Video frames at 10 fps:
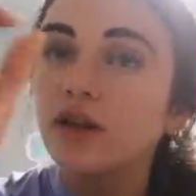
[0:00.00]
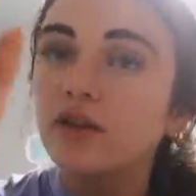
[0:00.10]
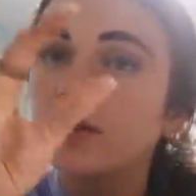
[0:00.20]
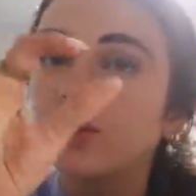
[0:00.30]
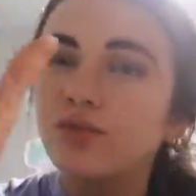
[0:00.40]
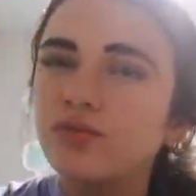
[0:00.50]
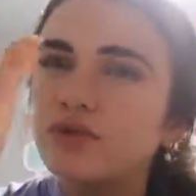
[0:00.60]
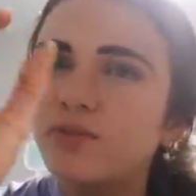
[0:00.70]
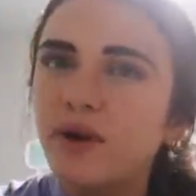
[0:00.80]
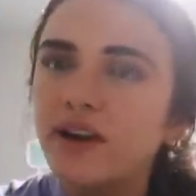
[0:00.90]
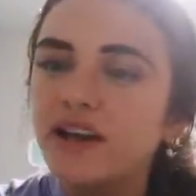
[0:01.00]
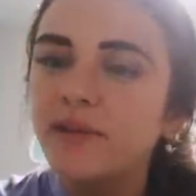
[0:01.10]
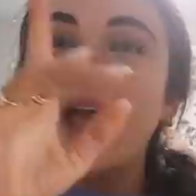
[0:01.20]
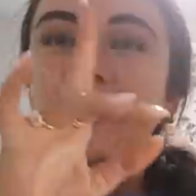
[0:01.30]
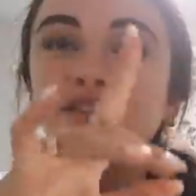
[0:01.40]
groom's
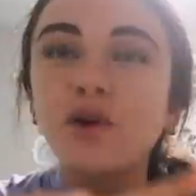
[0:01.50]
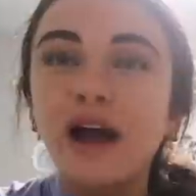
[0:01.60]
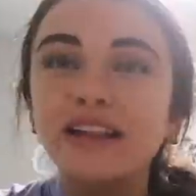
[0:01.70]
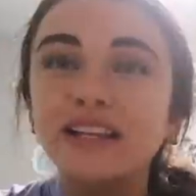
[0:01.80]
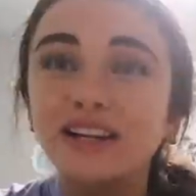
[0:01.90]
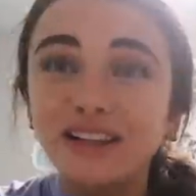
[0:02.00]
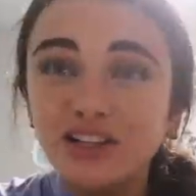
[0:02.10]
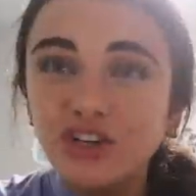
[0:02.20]
party, and so I literally looked